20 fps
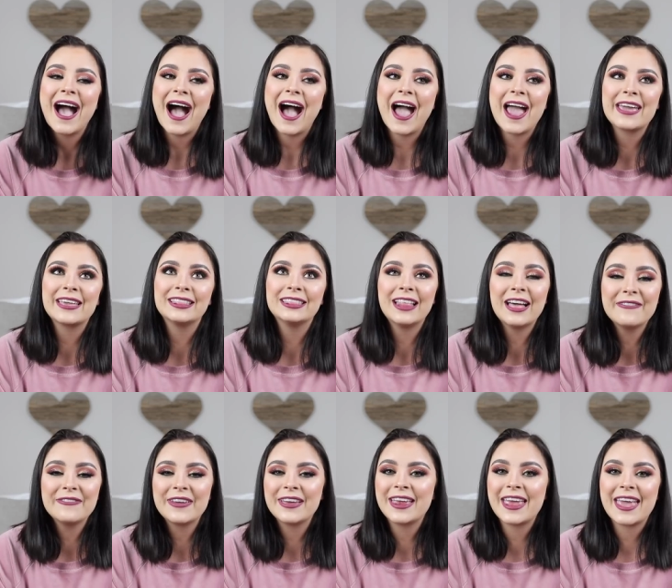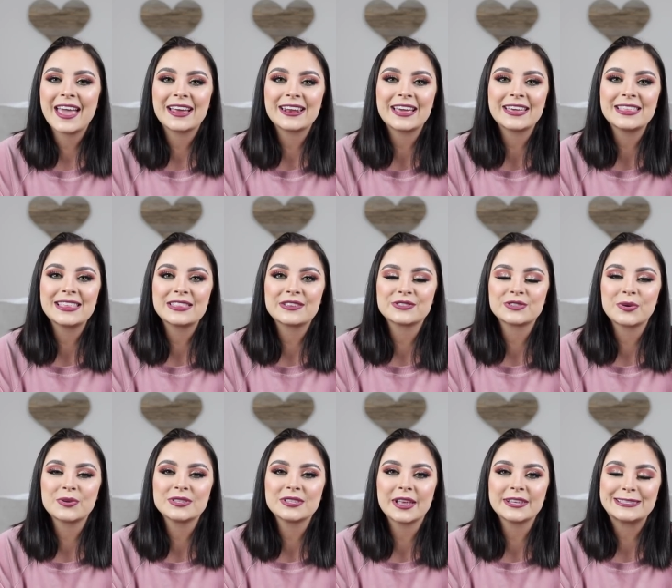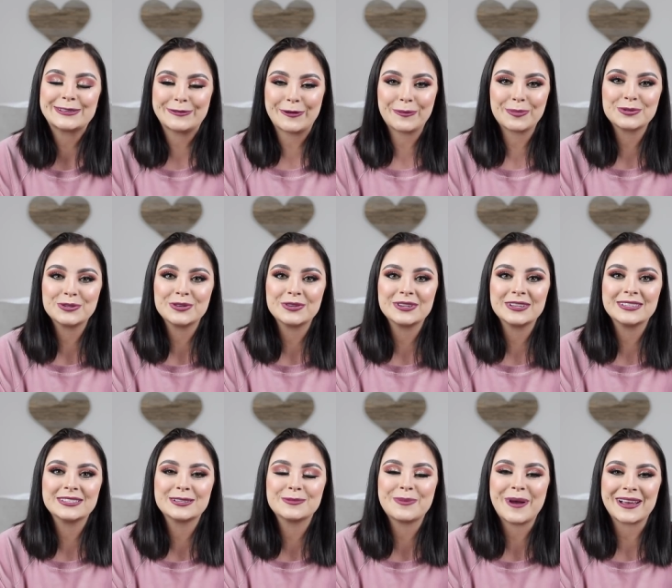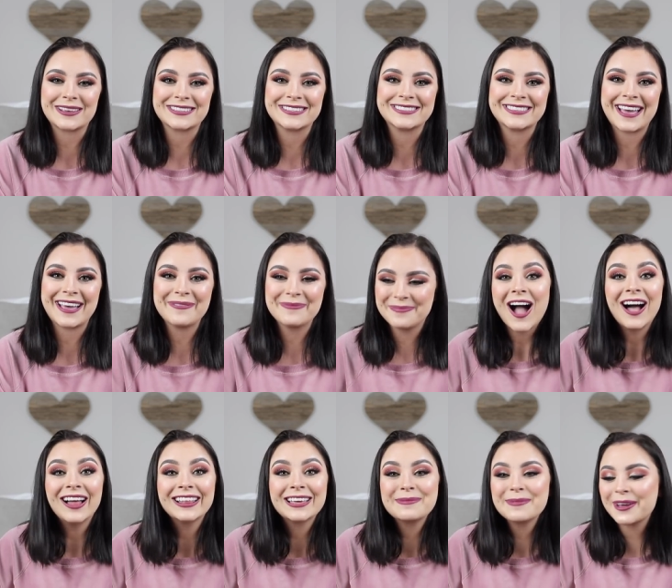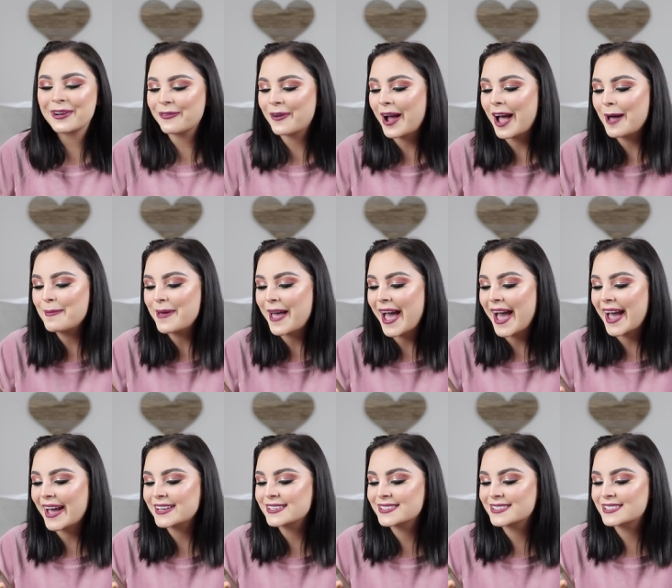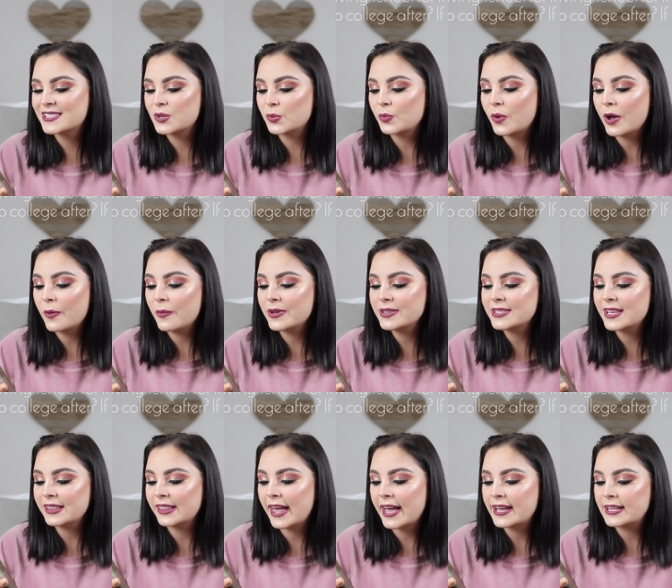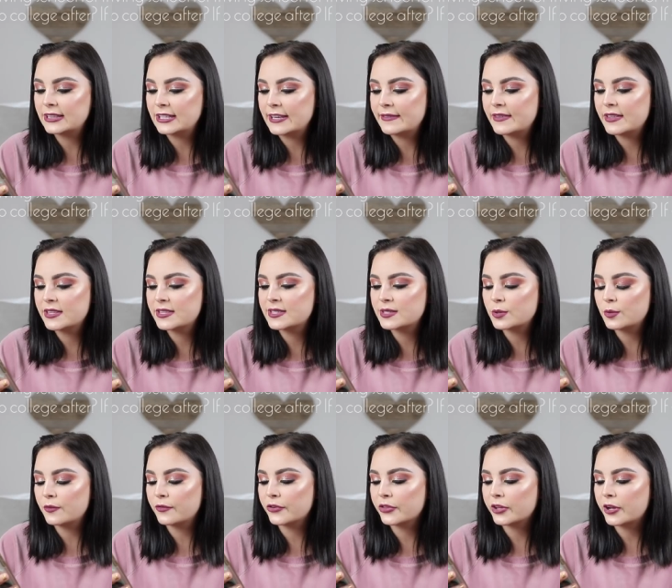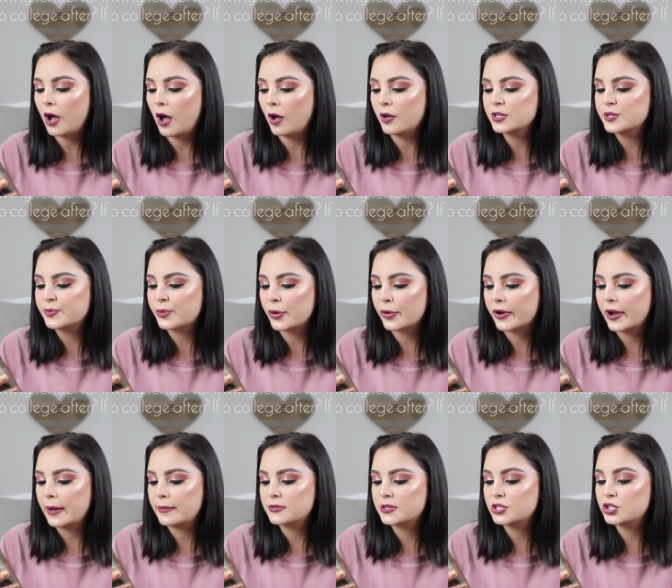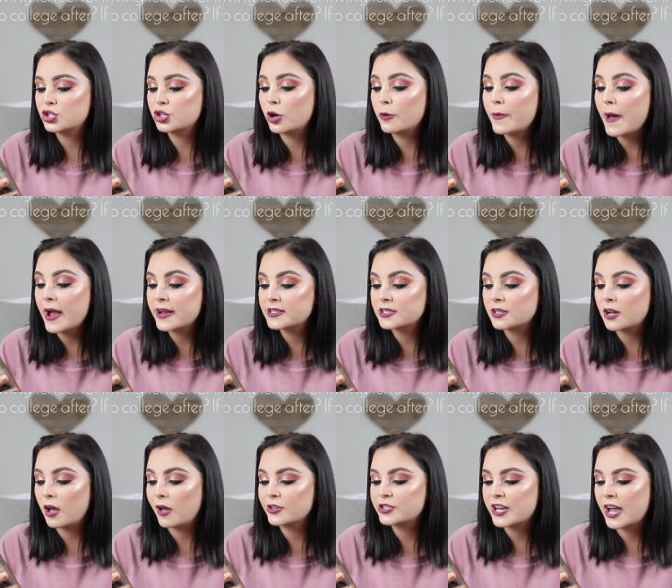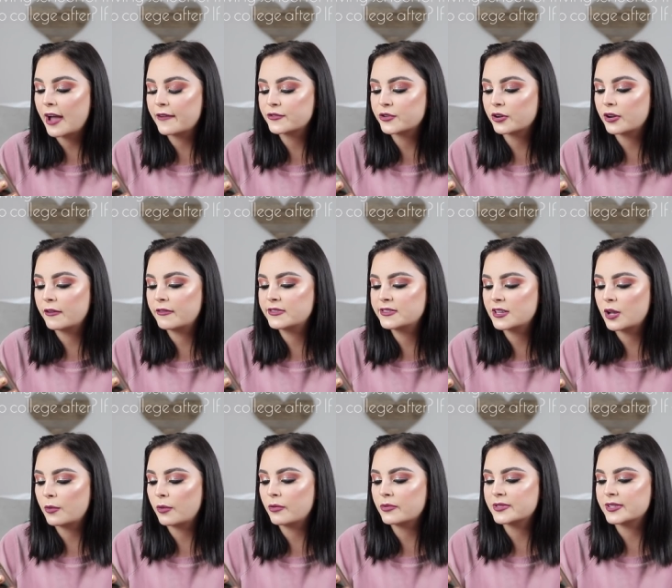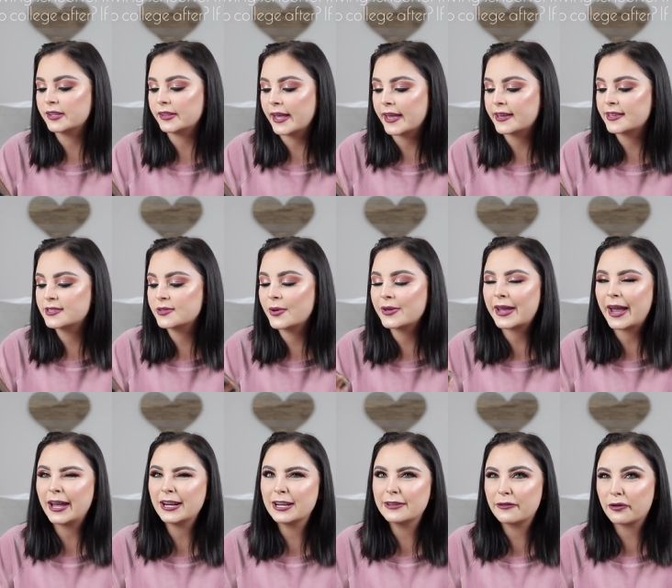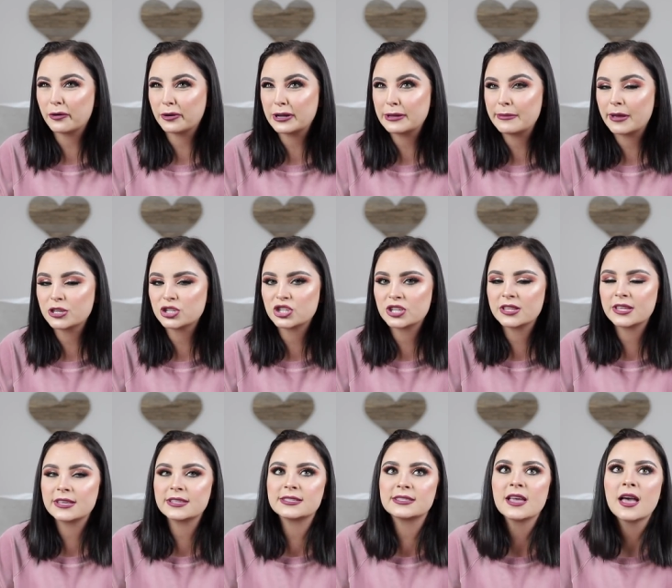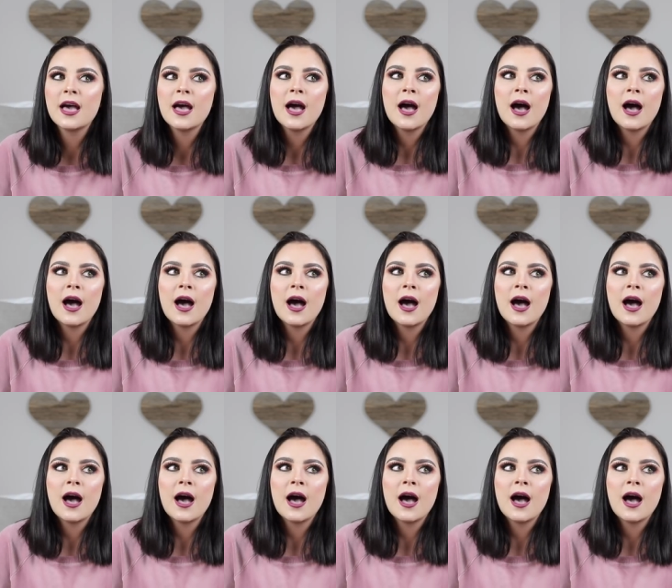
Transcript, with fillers: I love it, and I think there's always lots of opportunities to practice that. Holly McRobb asks, what was it like leaving school for the college program? Did you go back to college after? If so, what was it like? So I kind of already mentioned this.